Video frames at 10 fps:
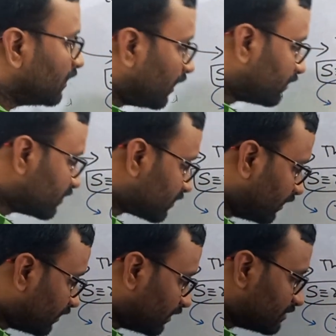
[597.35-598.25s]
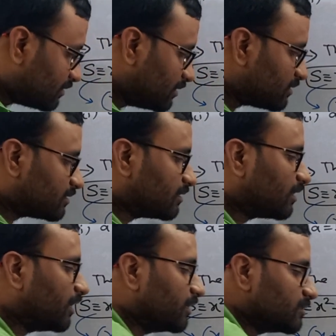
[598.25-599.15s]
and the center is this,
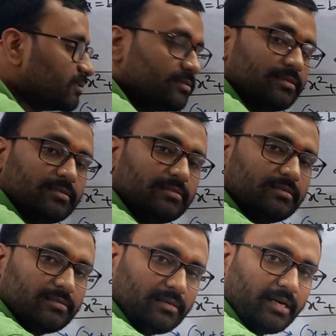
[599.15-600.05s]
radius is this,